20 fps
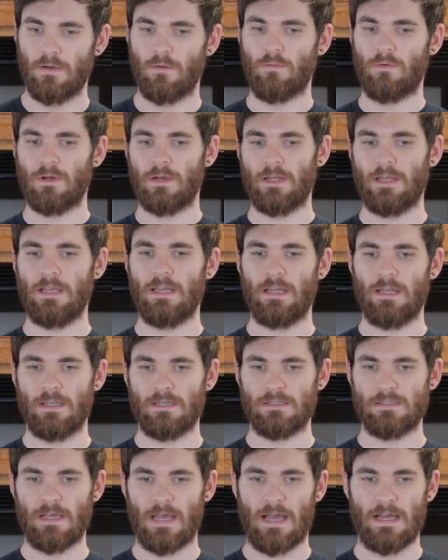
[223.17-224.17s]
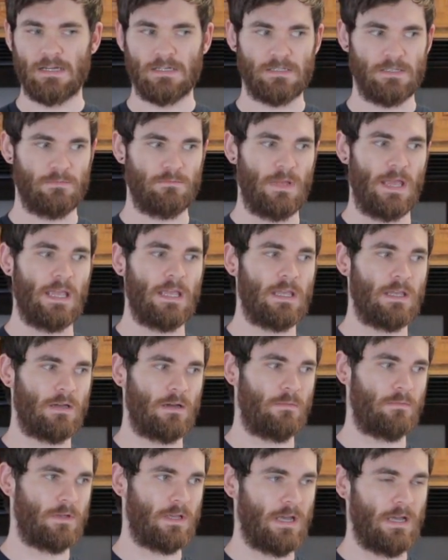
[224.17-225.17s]
We're going to get into actually making
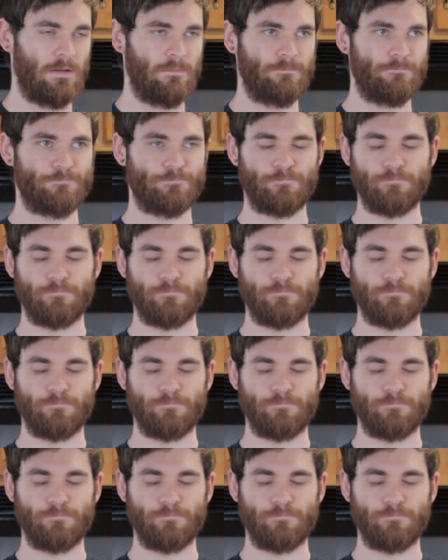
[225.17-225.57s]
them, okay?